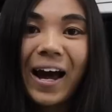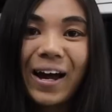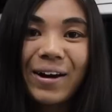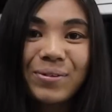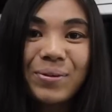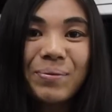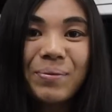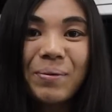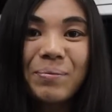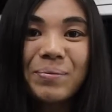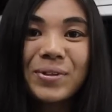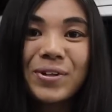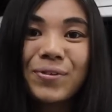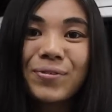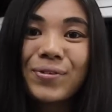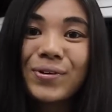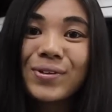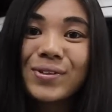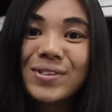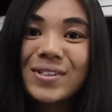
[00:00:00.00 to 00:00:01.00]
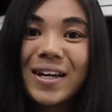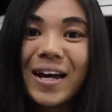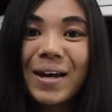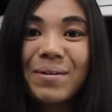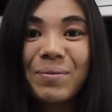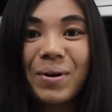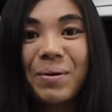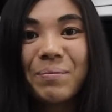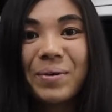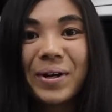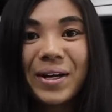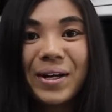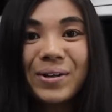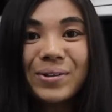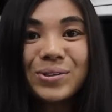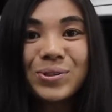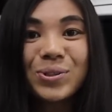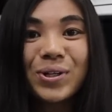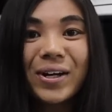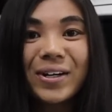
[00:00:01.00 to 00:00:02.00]
I remember the first time on my
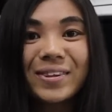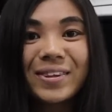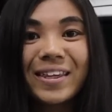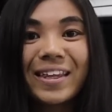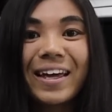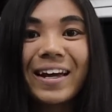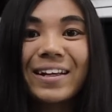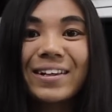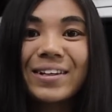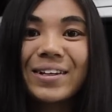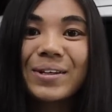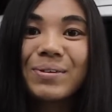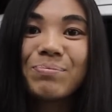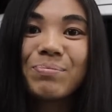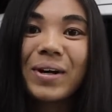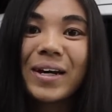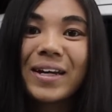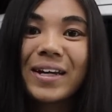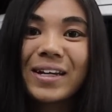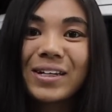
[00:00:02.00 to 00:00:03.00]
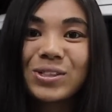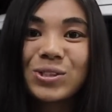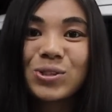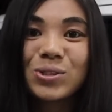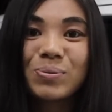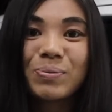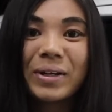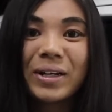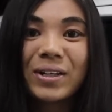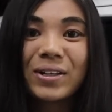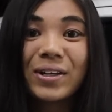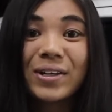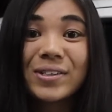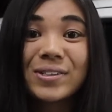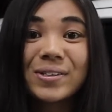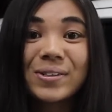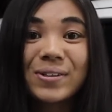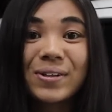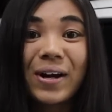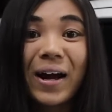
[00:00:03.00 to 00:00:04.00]
own truck that I cleaned my instrument
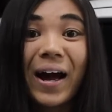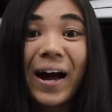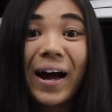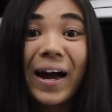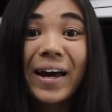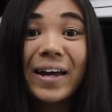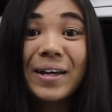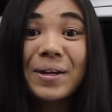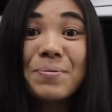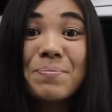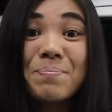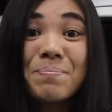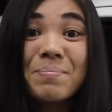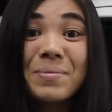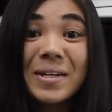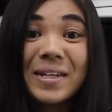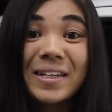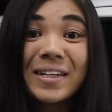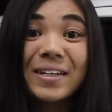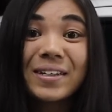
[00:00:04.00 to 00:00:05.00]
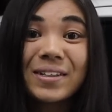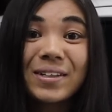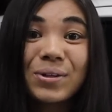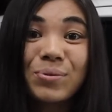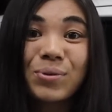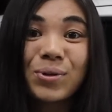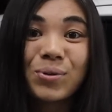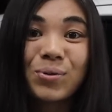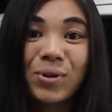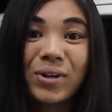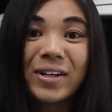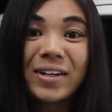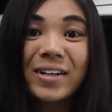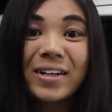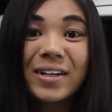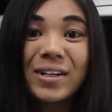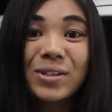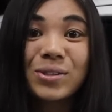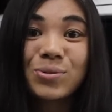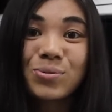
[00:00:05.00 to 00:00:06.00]
cluster, I immediately regretted
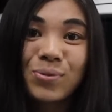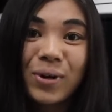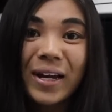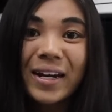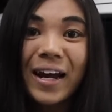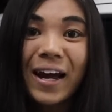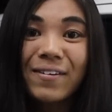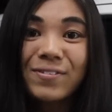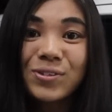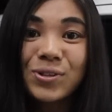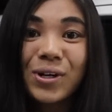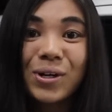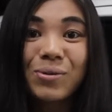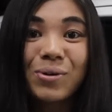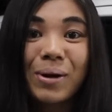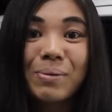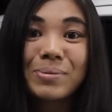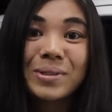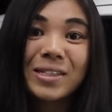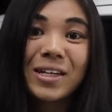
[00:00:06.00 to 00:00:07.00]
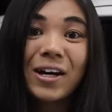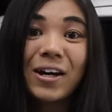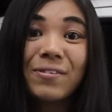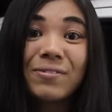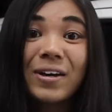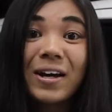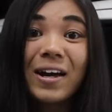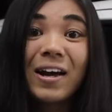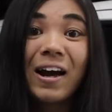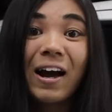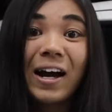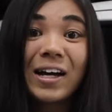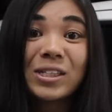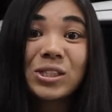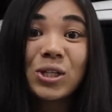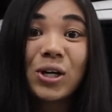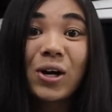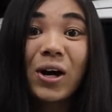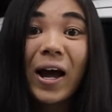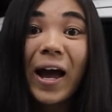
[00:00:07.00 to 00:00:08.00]
it because right after I wiped it off, I
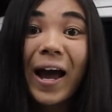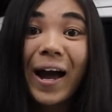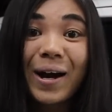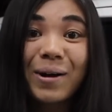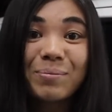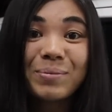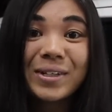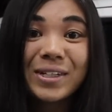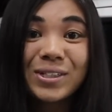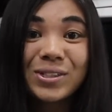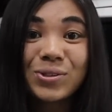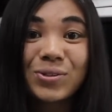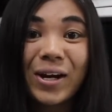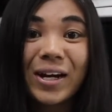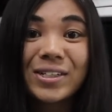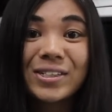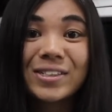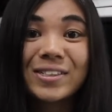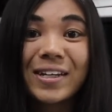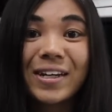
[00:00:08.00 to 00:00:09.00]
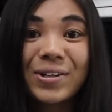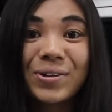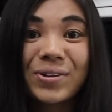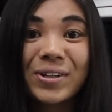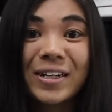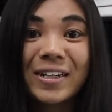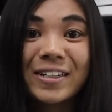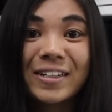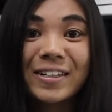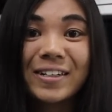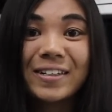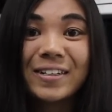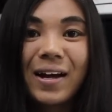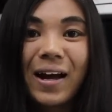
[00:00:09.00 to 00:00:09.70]
saw how many scratches I created.